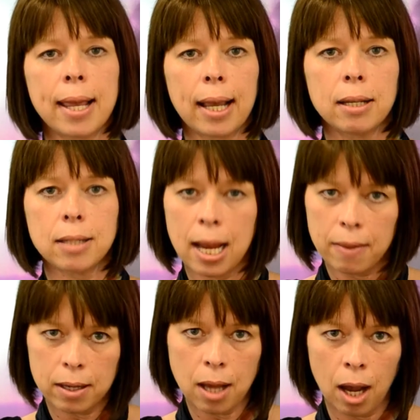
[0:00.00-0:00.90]
can take
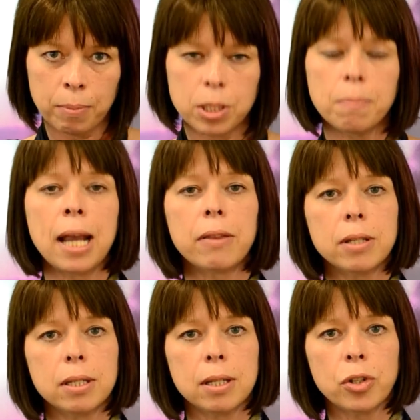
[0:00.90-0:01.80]
their time to make the
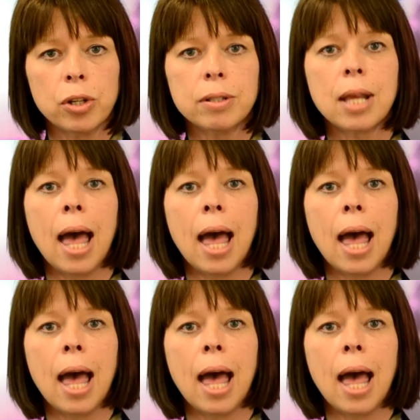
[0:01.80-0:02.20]
decisions,